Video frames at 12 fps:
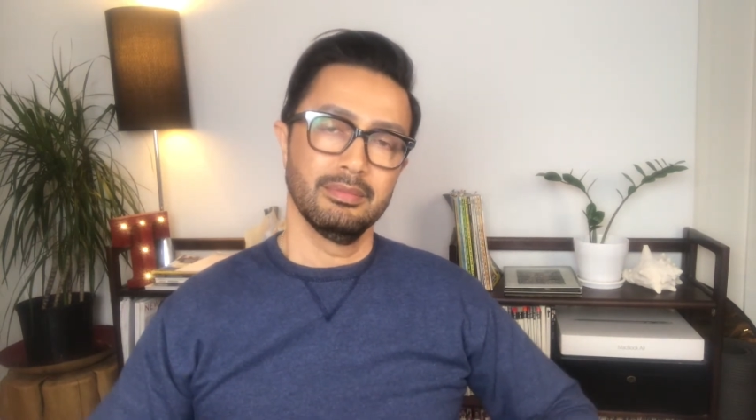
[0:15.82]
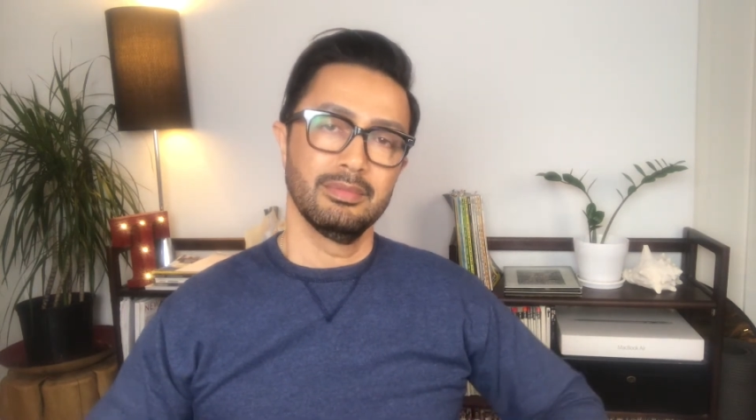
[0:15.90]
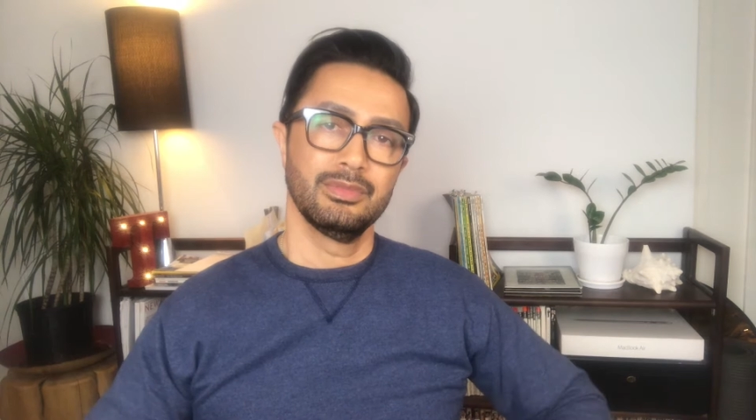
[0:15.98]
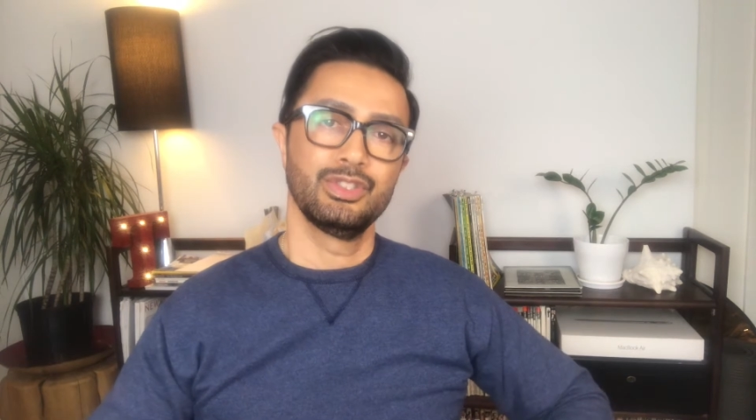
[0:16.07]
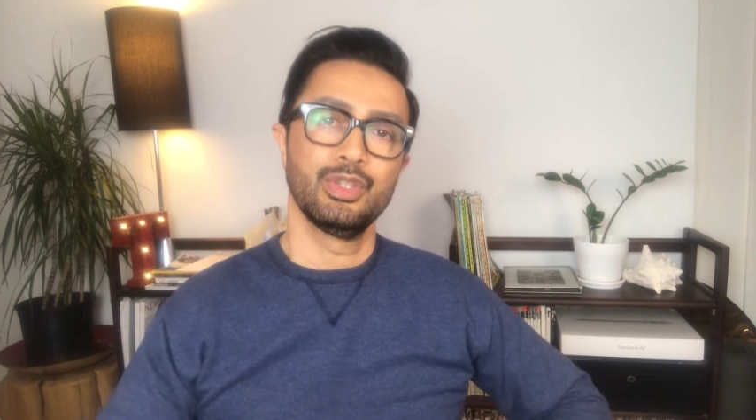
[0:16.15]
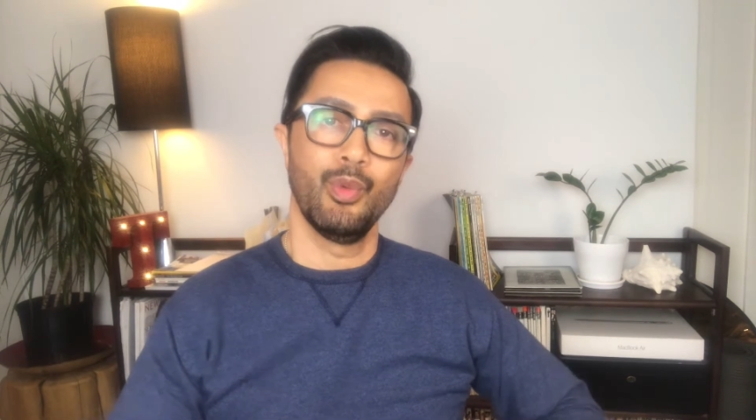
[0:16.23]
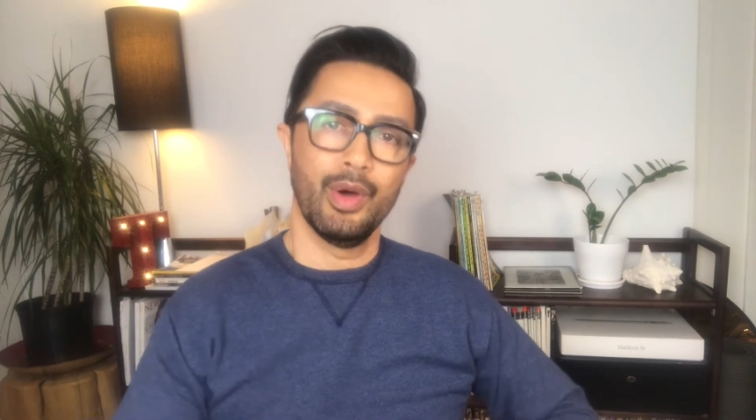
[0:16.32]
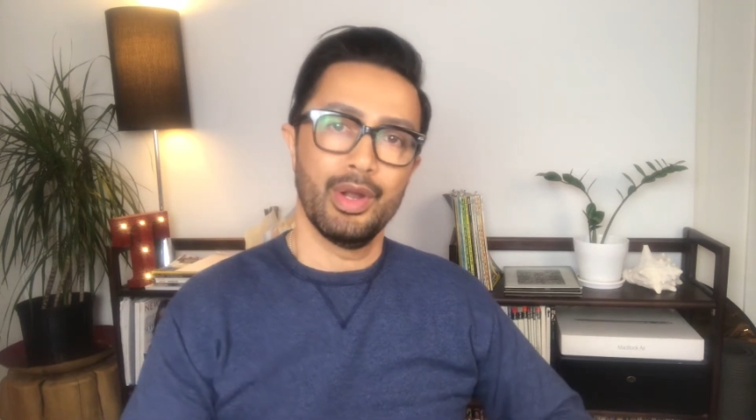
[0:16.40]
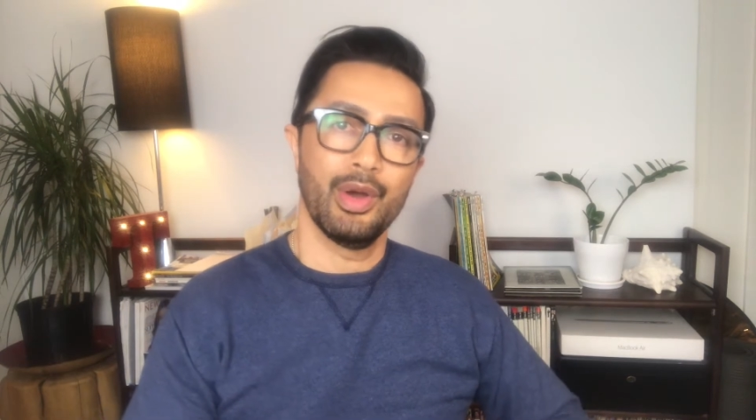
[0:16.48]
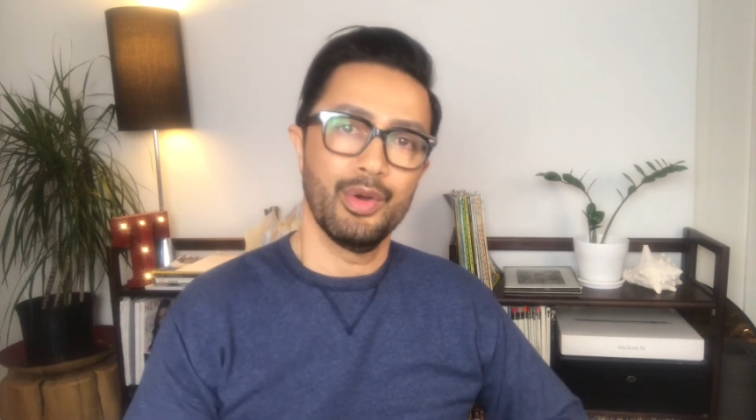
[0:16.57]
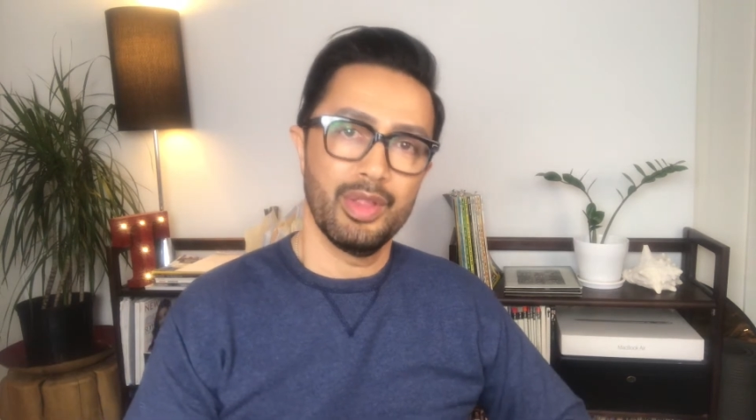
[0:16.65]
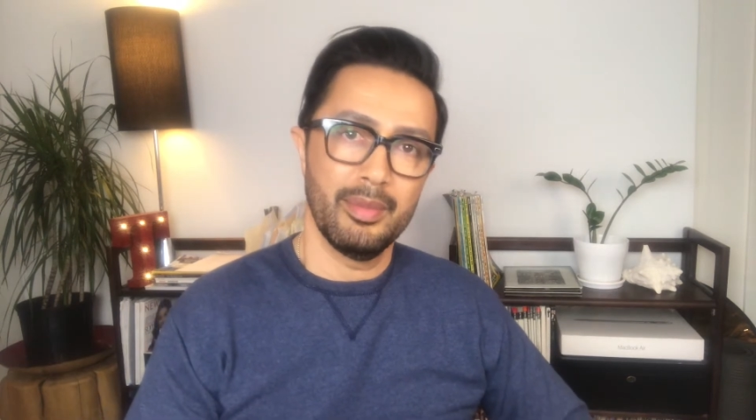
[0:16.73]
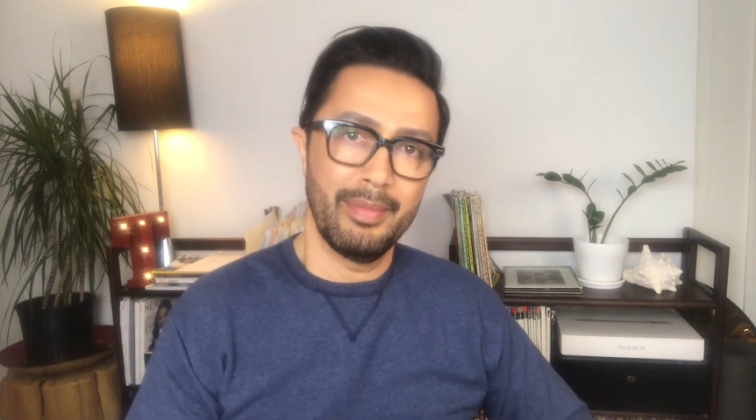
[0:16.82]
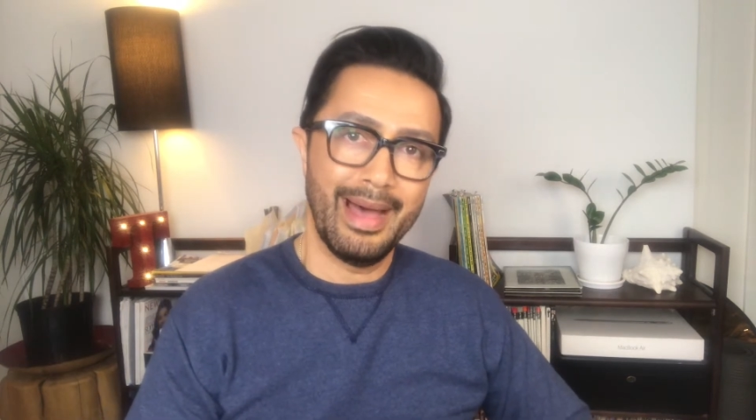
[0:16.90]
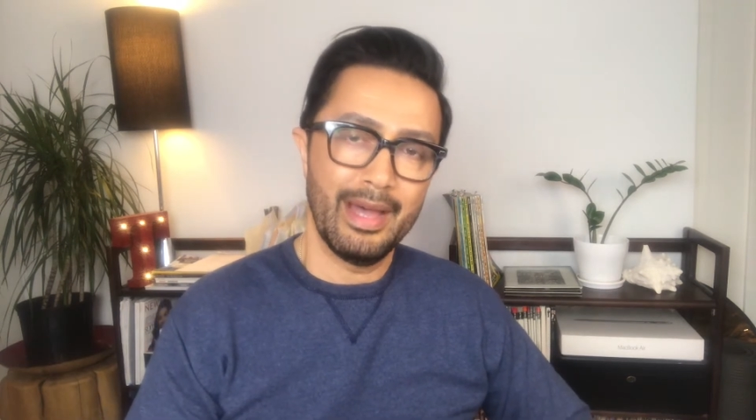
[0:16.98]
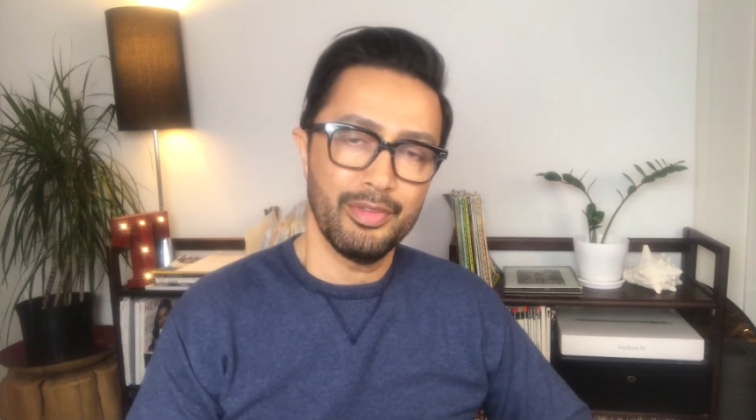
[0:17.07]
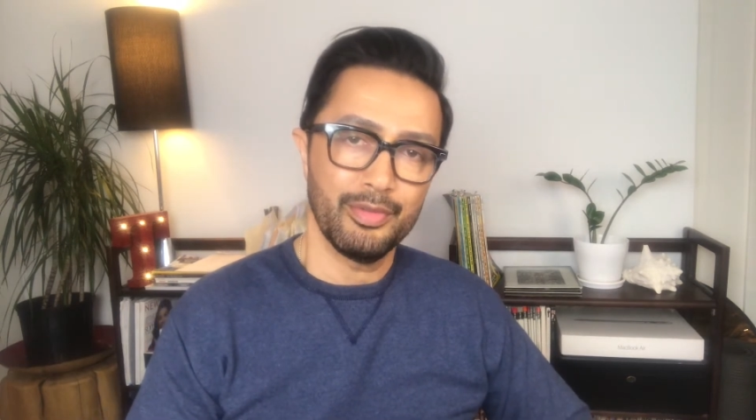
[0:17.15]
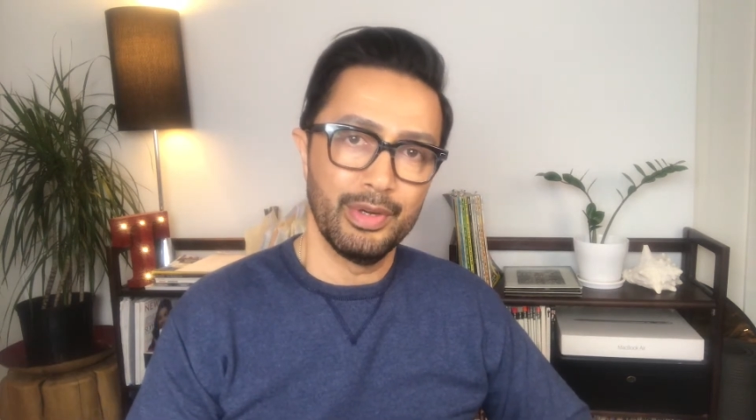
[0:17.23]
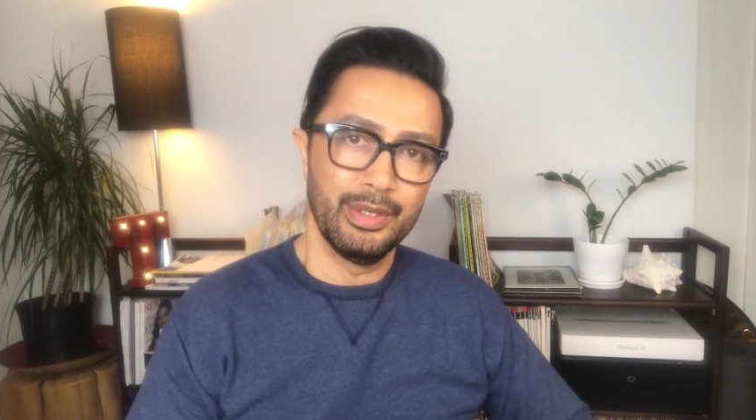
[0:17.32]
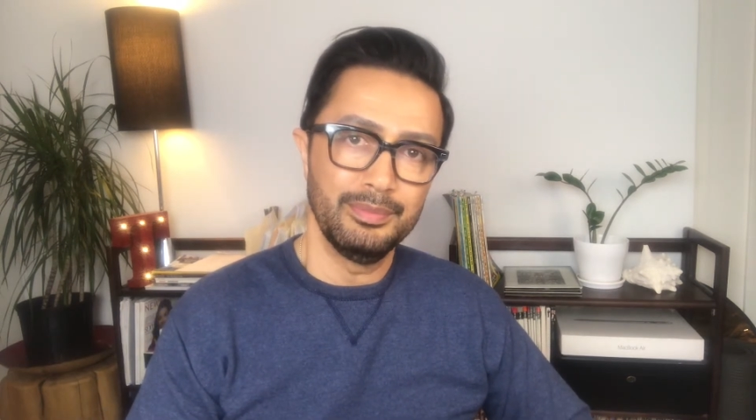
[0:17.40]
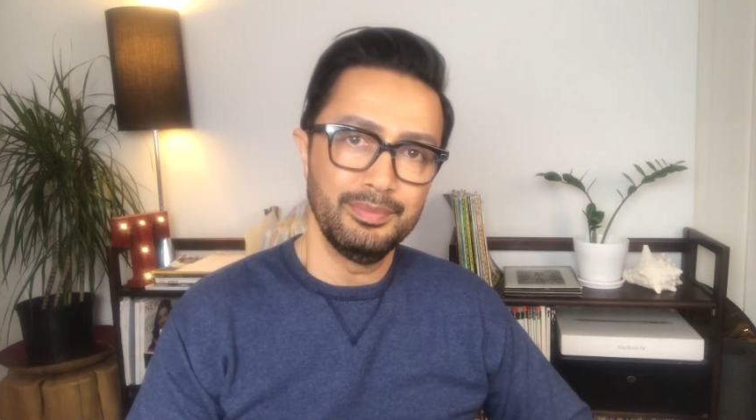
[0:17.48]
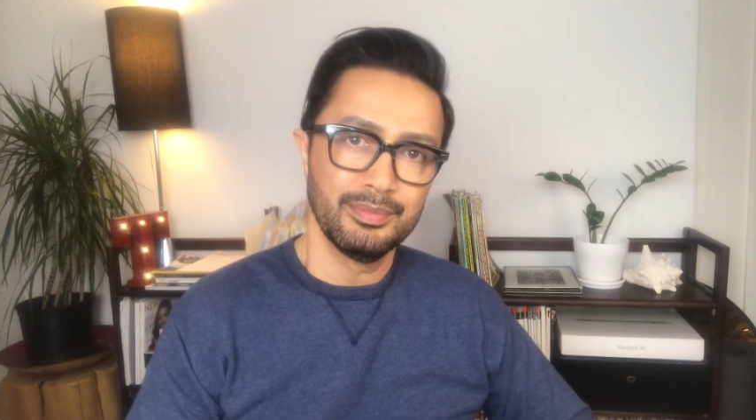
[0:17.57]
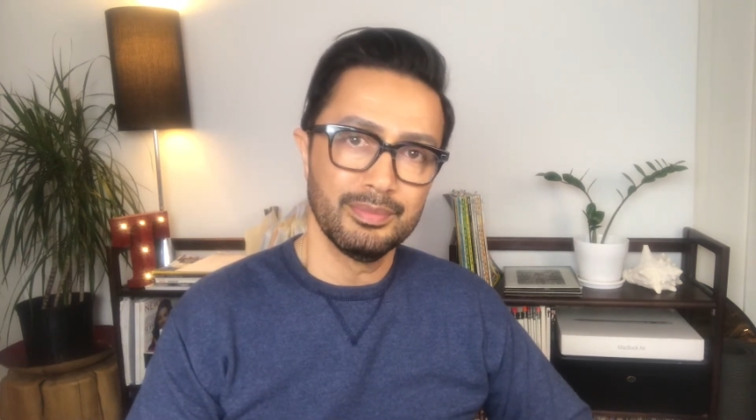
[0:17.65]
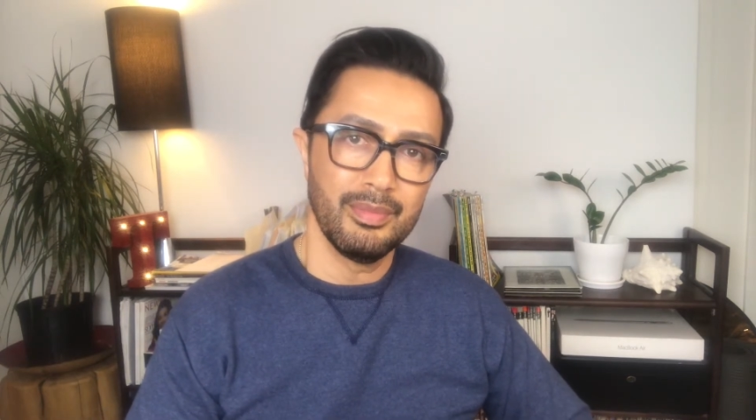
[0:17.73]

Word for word: to want to go to the bathroom